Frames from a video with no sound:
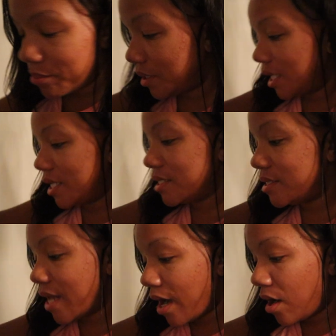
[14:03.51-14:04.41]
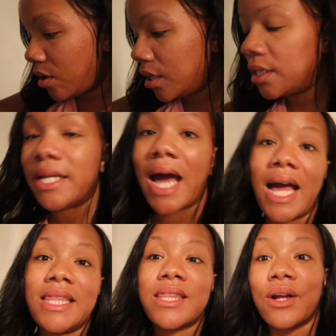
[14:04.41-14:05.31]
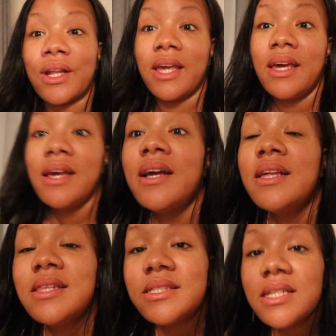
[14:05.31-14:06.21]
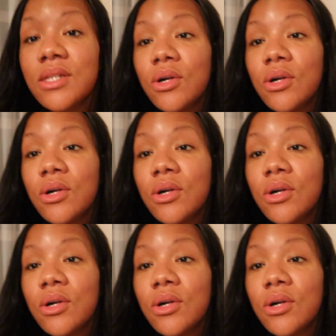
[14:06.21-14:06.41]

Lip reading: But it is now 9:30. This is